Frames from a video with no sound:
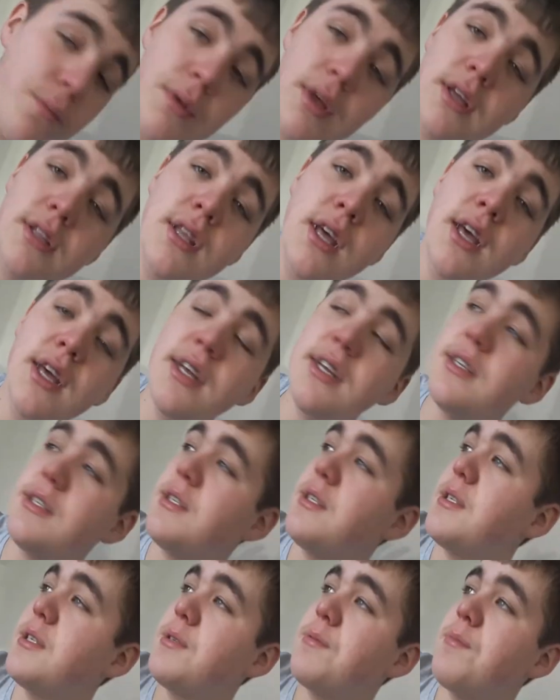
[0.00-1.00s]
man,
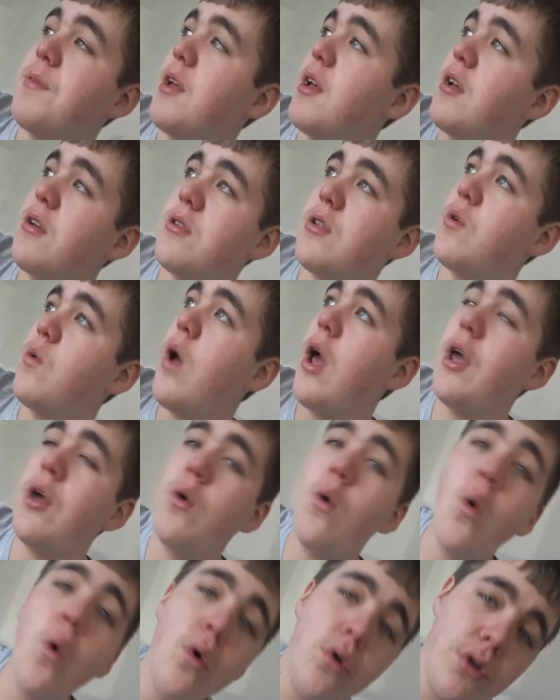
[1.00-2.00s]
it's, I don't know, a
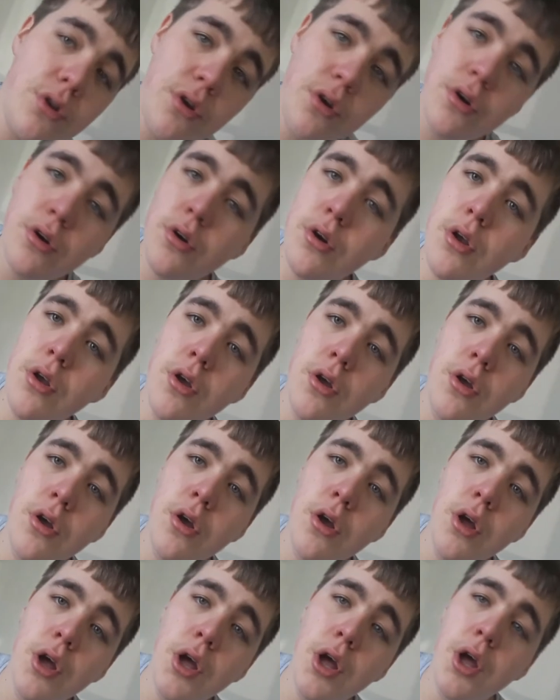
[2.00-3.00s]
quarter
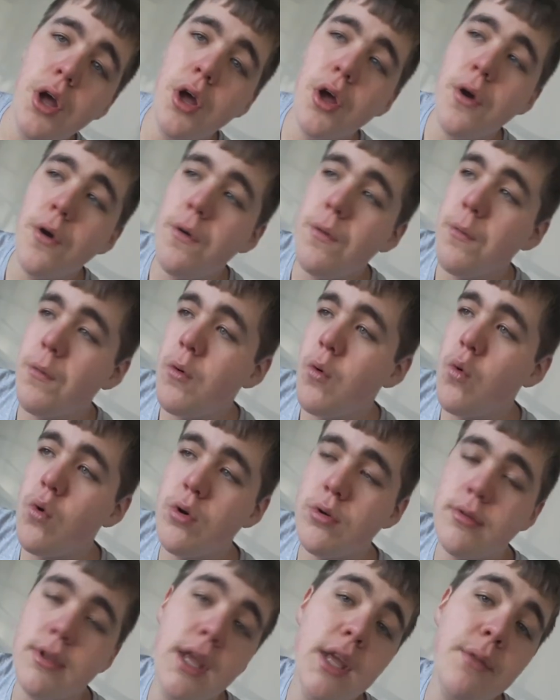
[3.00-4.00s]

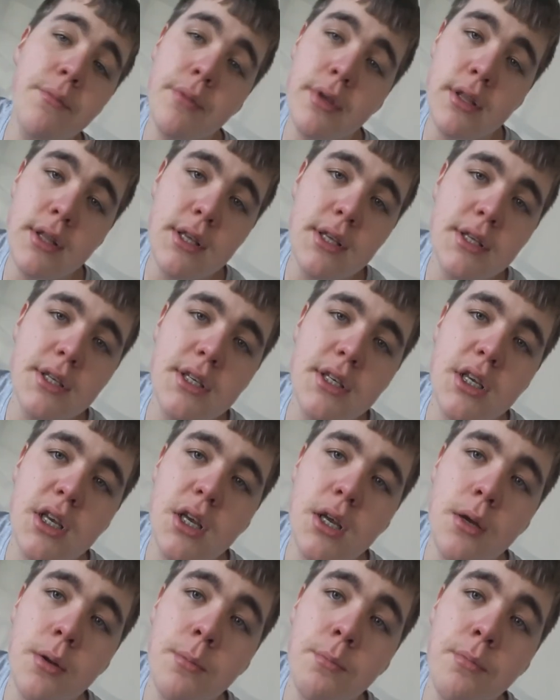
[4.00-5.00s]
or 10 minutes
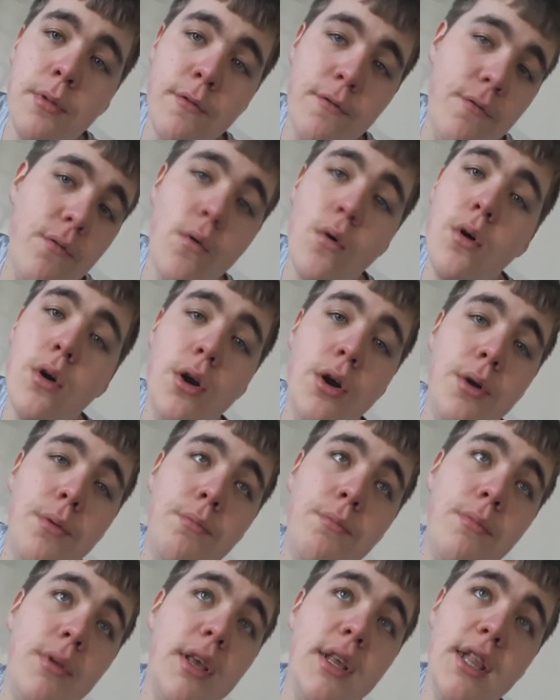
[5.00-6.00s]

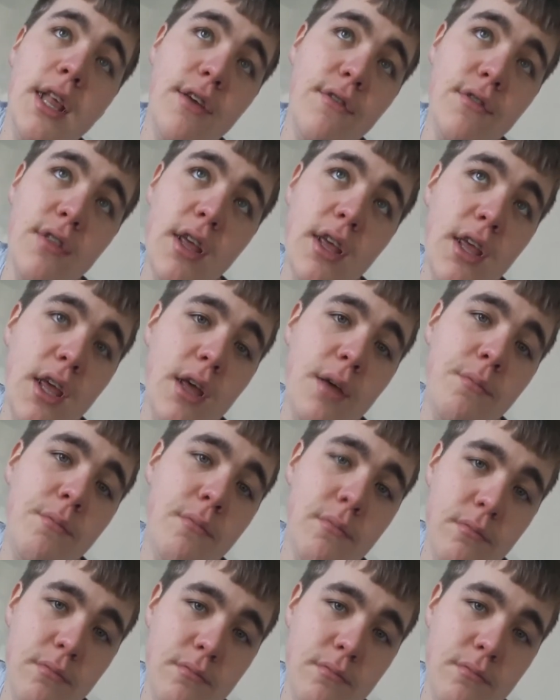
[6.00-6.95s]
before 11 a.m.